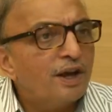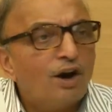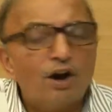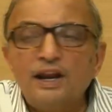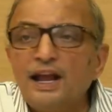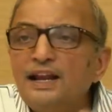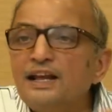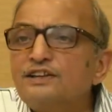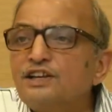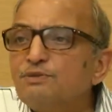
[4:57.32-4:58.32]
online
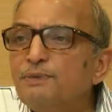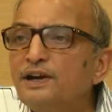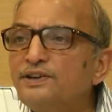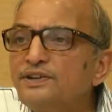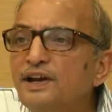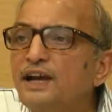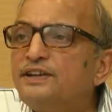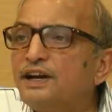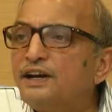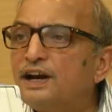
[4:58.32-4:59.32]
assessments,
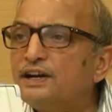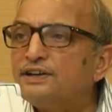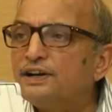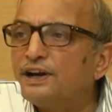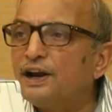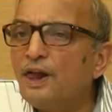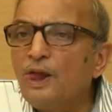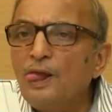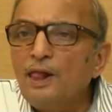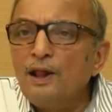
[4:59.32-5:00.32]
etc., etc.
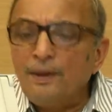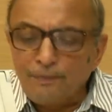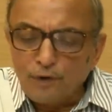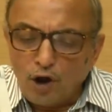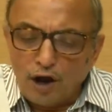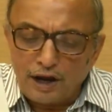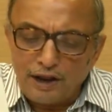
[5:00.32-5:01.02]
Or